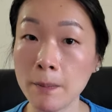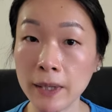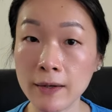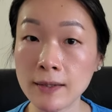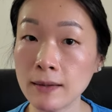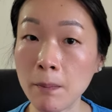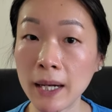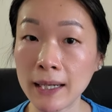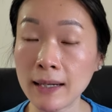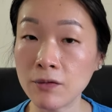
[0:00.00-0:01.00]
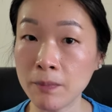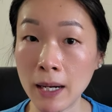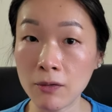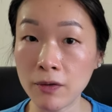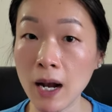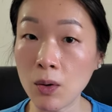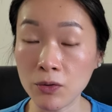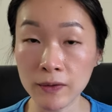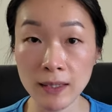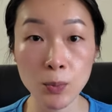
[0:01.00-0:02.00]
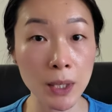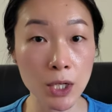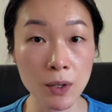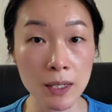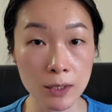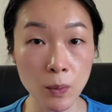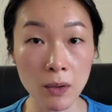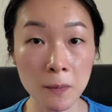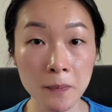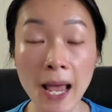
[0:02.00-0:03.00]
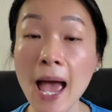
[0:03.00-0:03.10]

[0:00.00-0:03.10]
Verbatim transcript: because they might get the benefit out of this video as well.